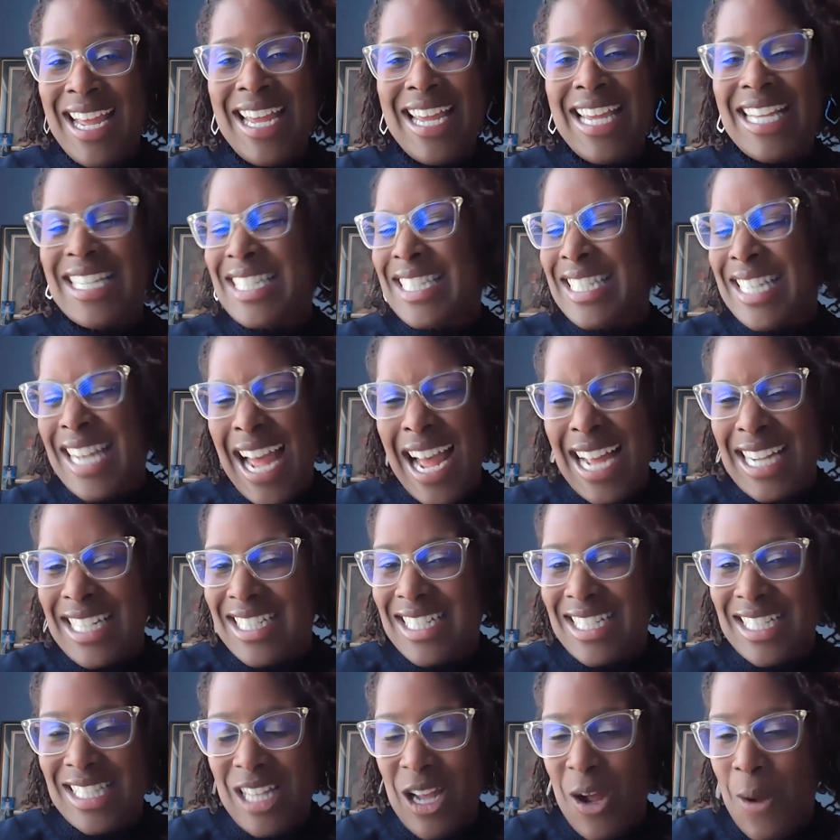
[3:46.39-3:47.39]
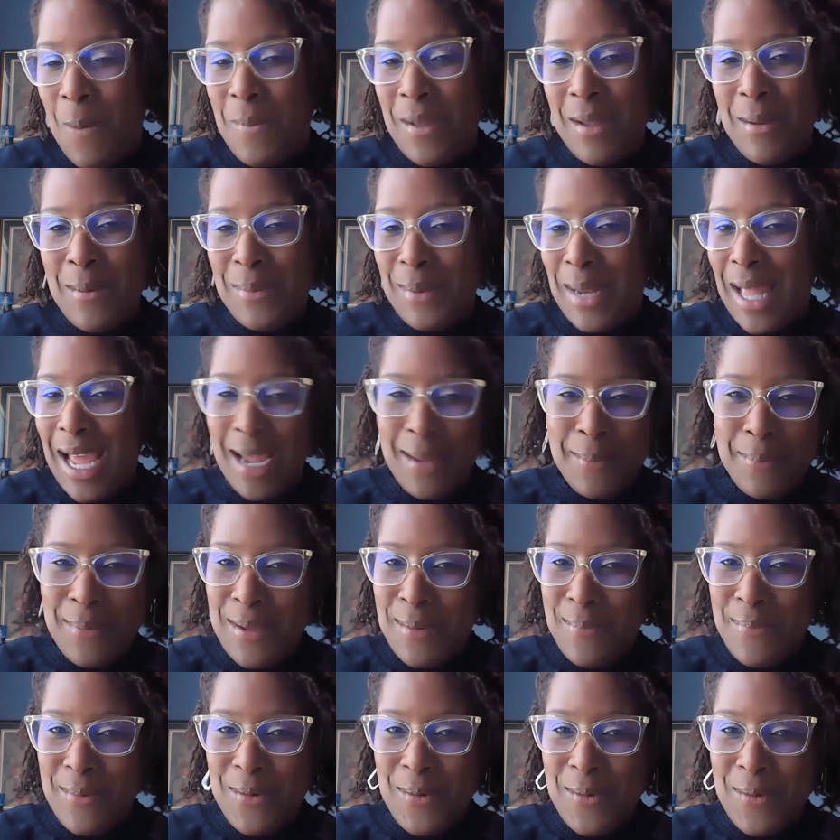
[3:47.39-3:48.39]
it's not just helping Black
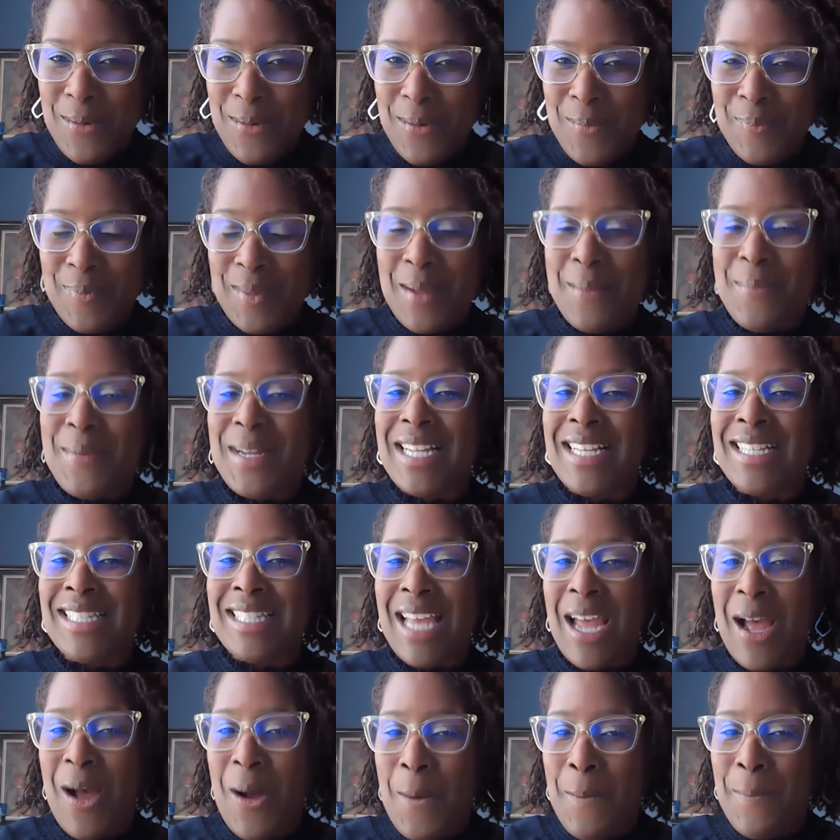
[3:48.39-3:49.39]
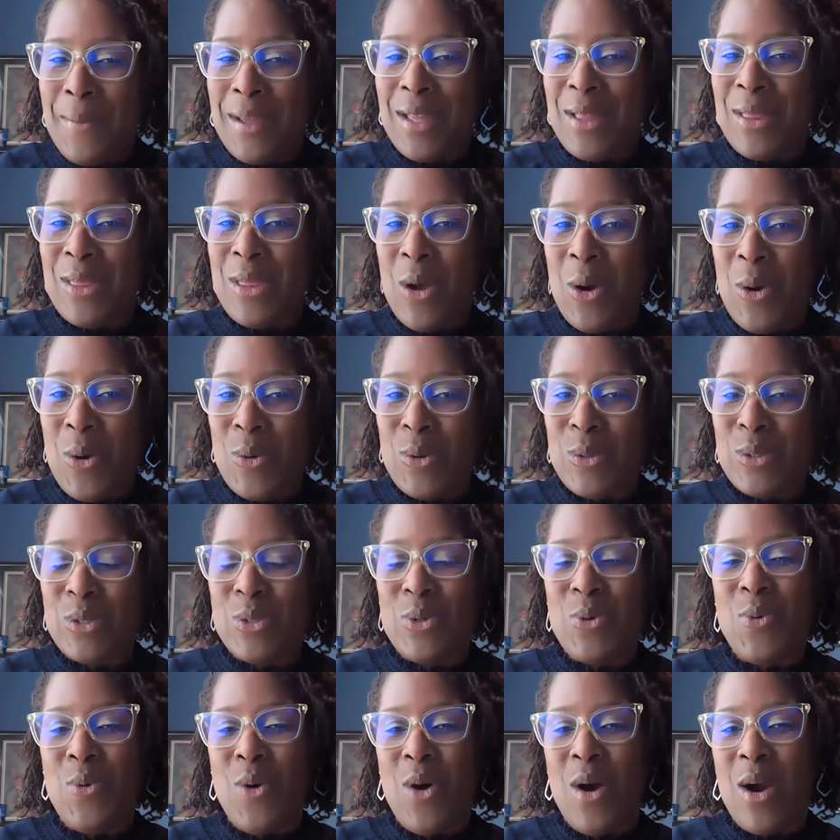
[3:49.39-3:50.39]
people, but it's helping those
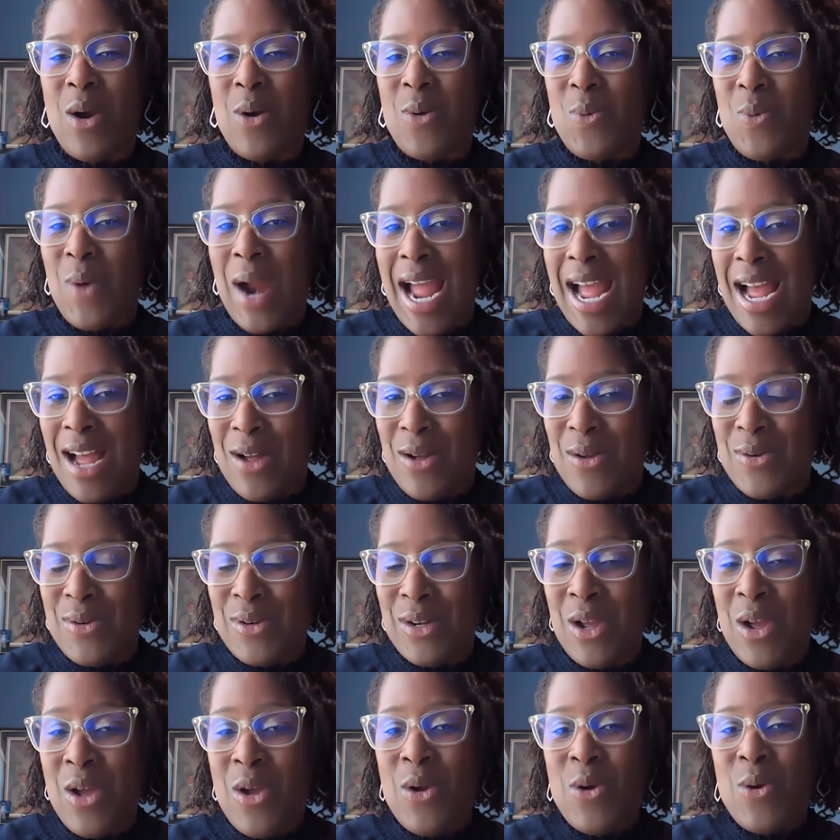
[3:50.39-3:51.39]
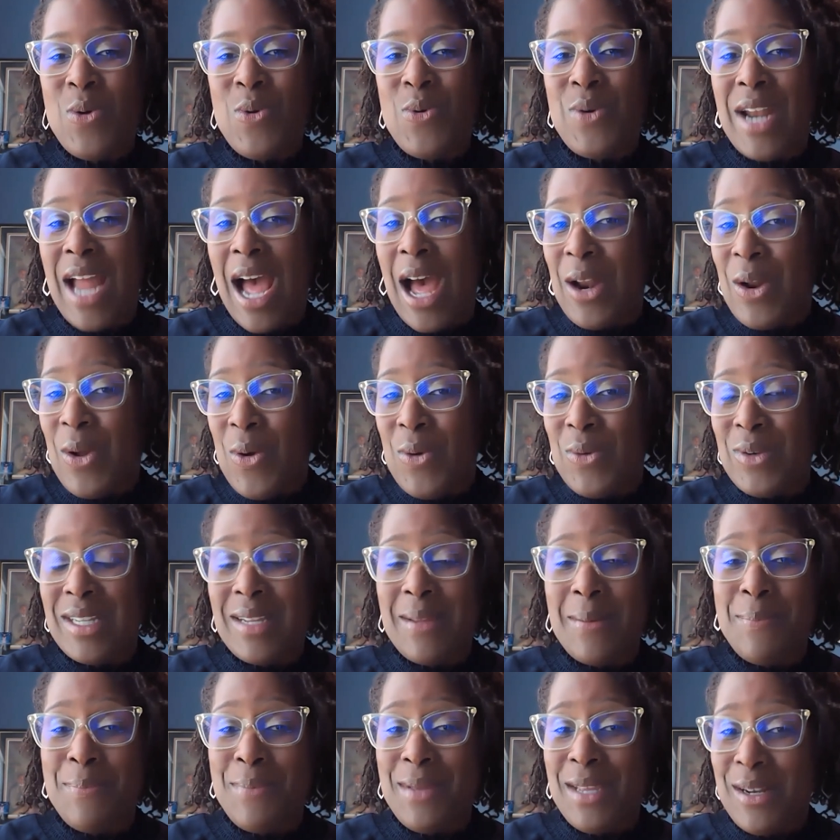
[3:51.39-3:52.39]
who are around who not
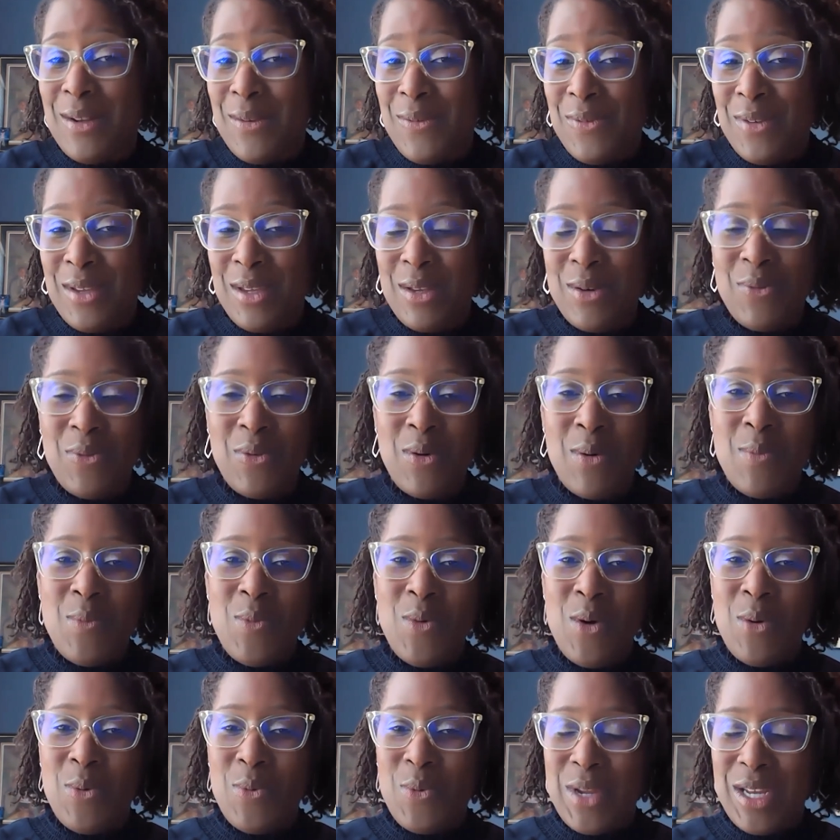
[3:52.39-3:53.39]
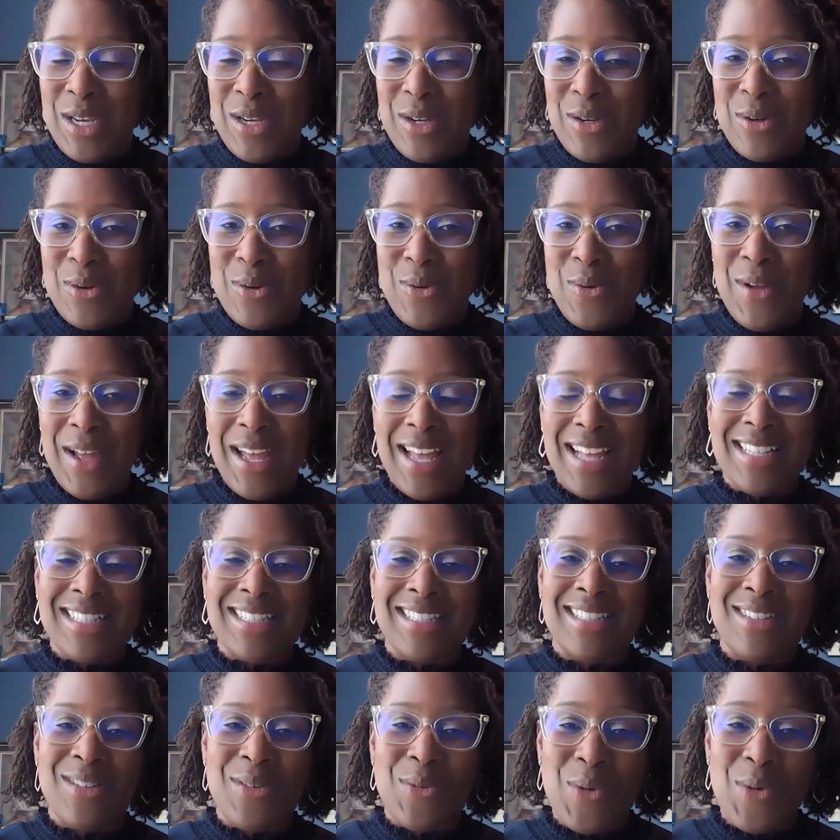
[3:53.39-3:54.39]
only benefit from what we do
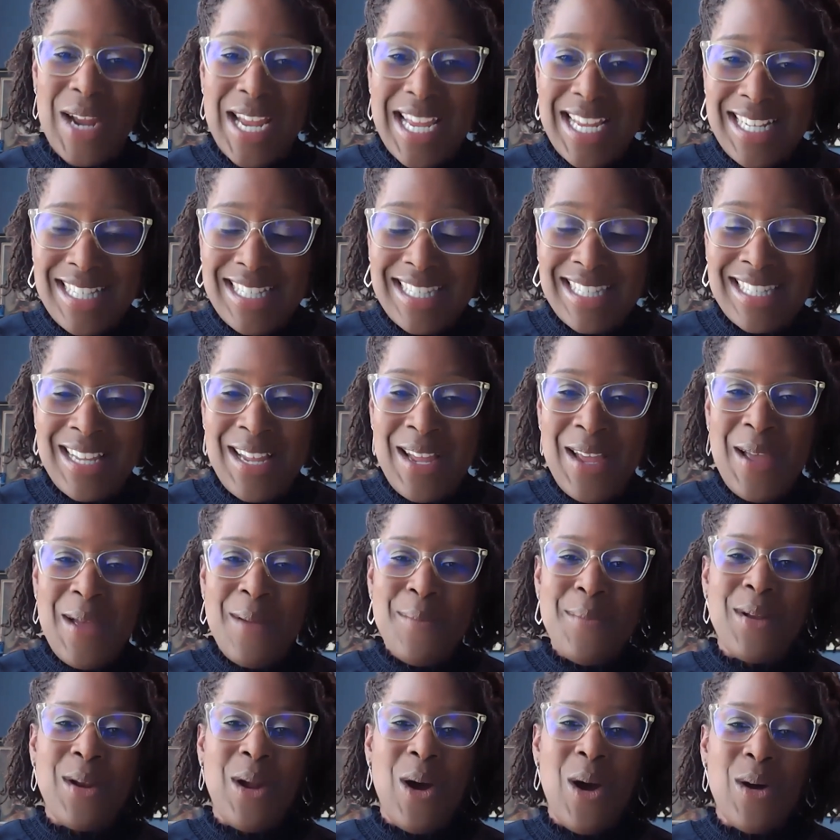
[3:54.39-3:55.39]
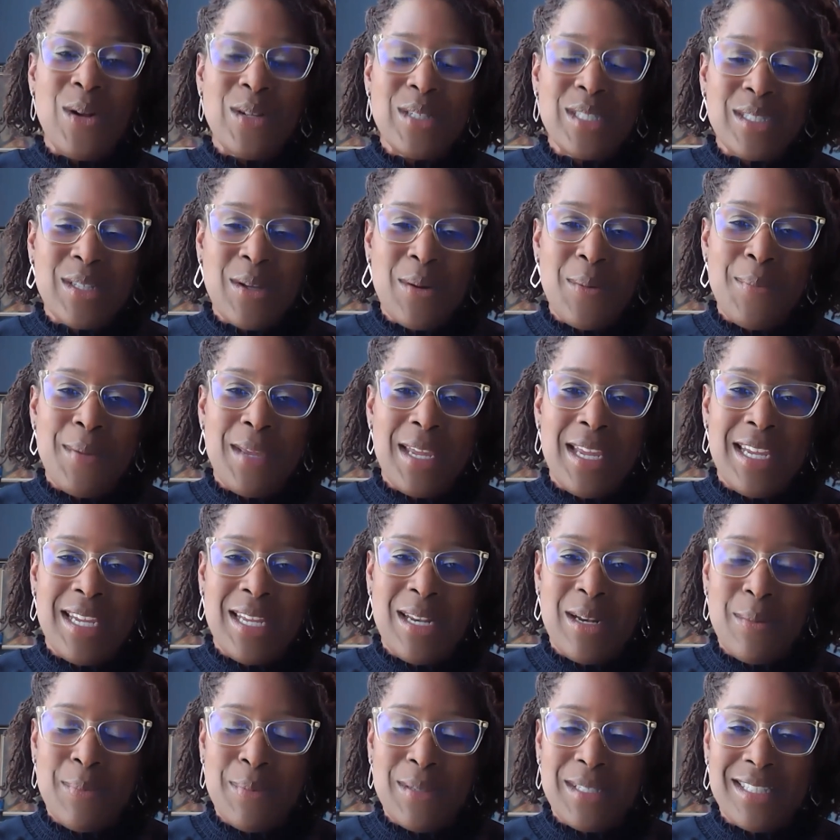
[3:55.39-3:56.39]
as the race, but also being
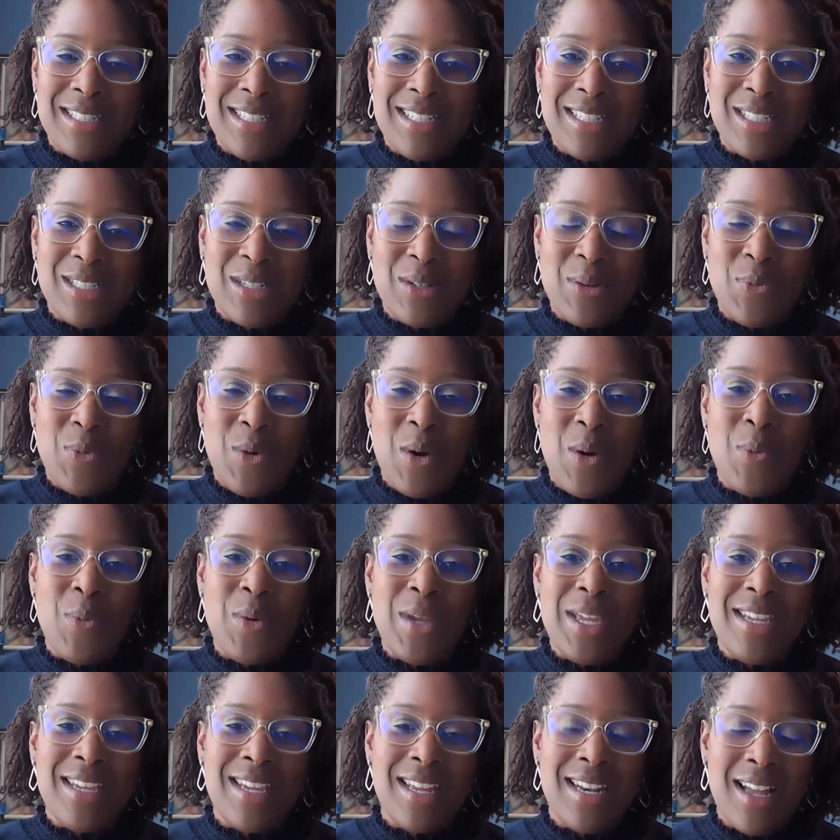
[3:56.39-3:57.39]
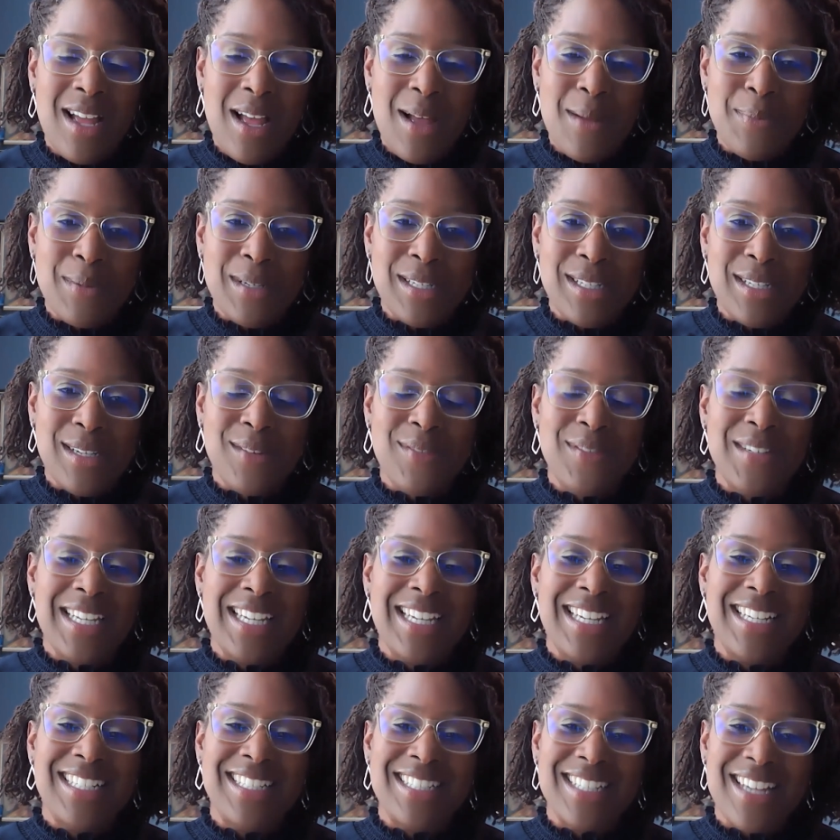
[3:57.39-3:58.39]
in a position where we can uplift
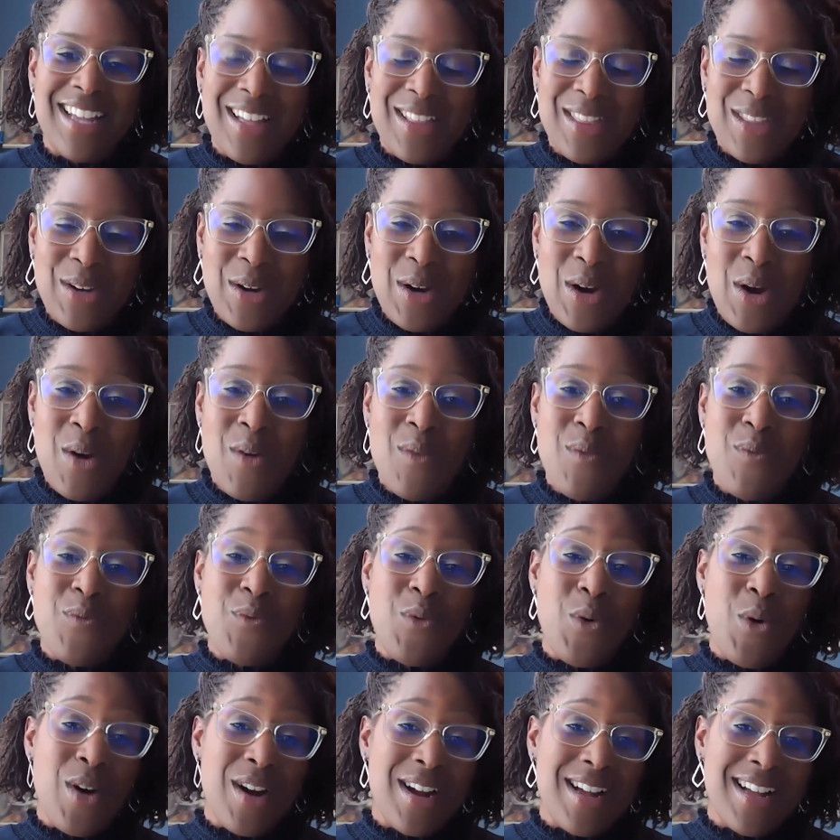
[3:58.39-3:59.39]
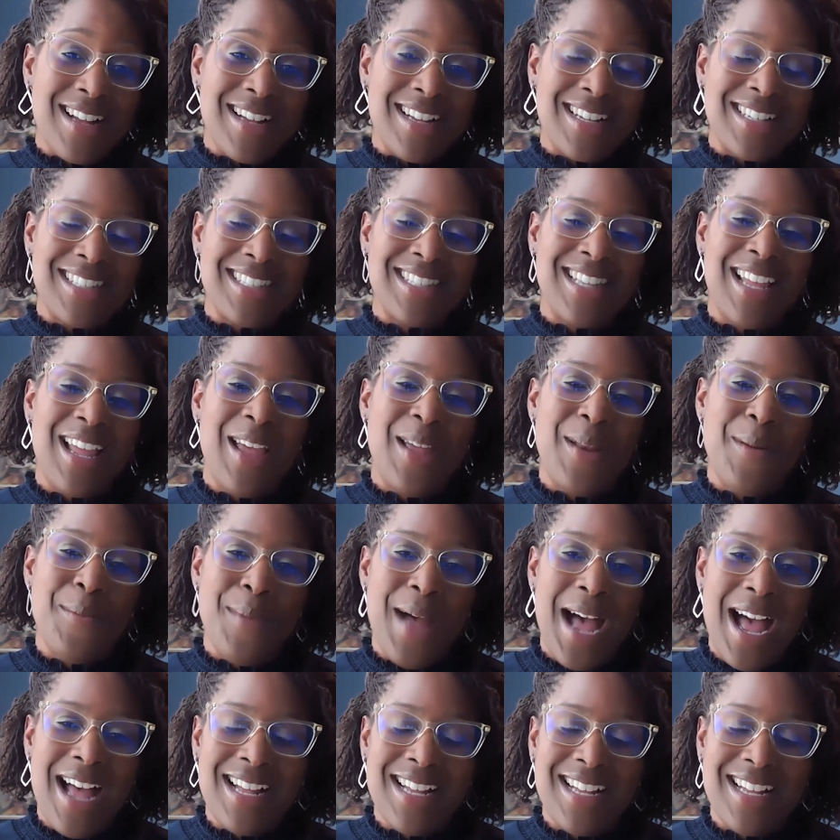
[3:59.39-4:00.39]
each other for us and by